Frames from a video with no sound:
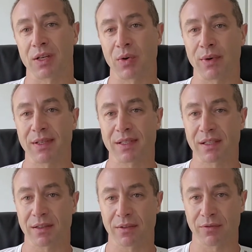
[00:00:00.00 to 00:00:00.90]

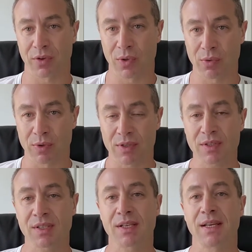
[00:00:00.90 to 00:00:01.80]
Queensland
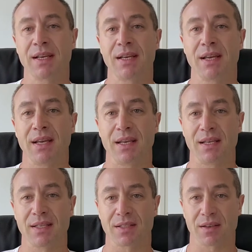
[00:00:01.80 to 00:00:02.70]
viewers
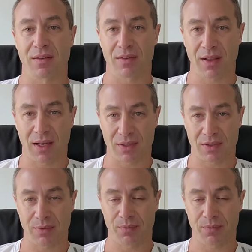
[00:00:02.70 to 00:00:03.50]
is that